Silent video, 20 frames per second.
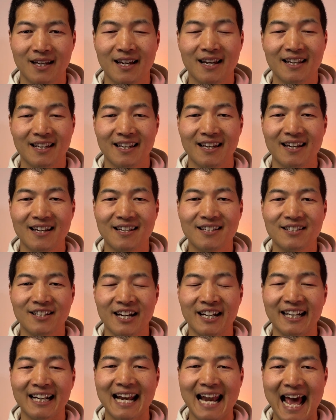Here's
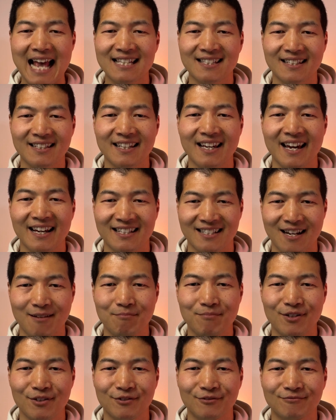a classic
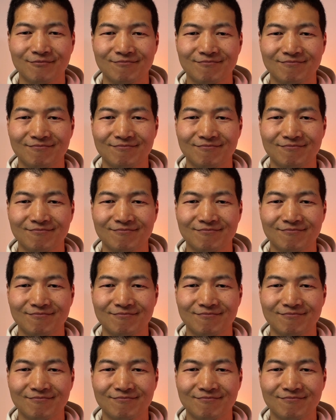example.